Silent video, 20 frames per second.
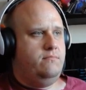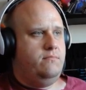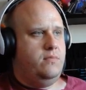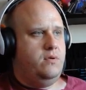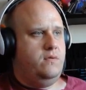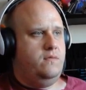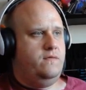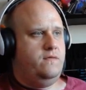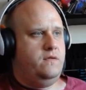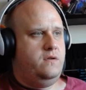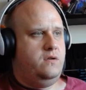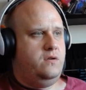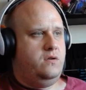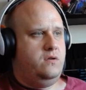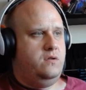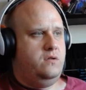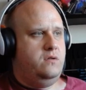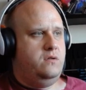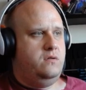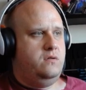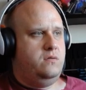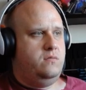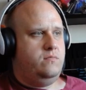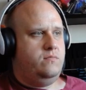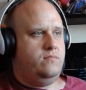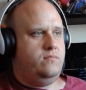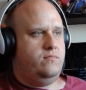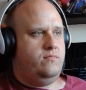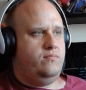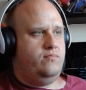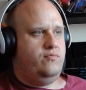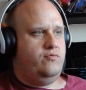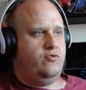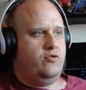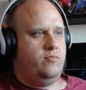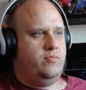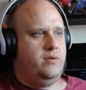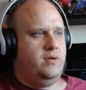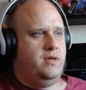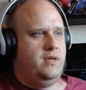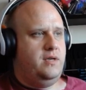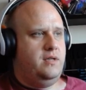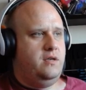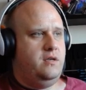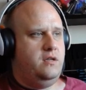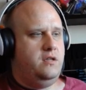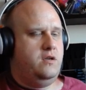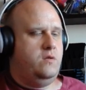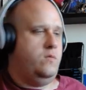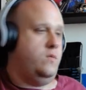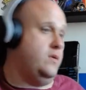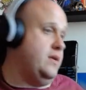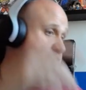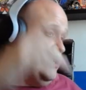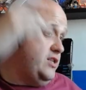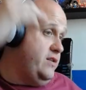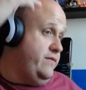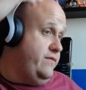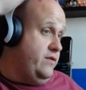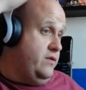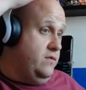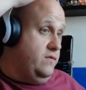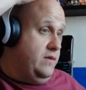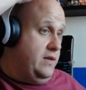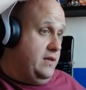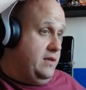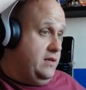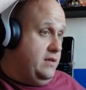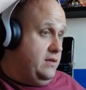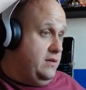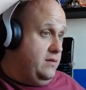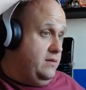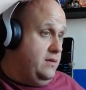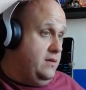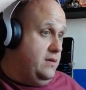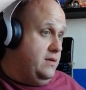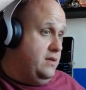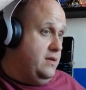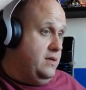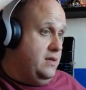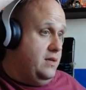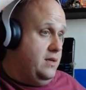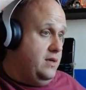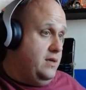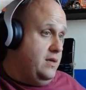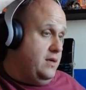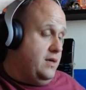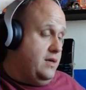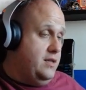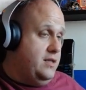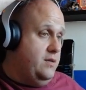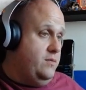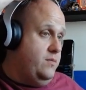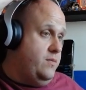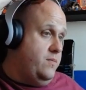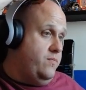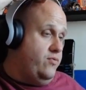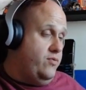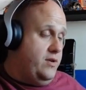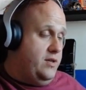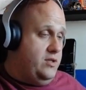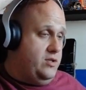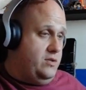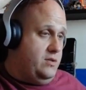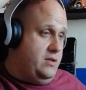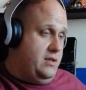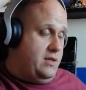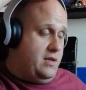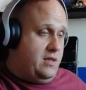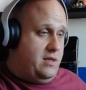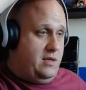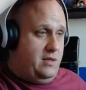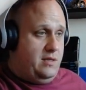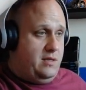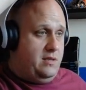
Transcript: Bouffalant. Probably Leonardo. We might actually evolve Leonardo. I think we'll be pretty solid, I think.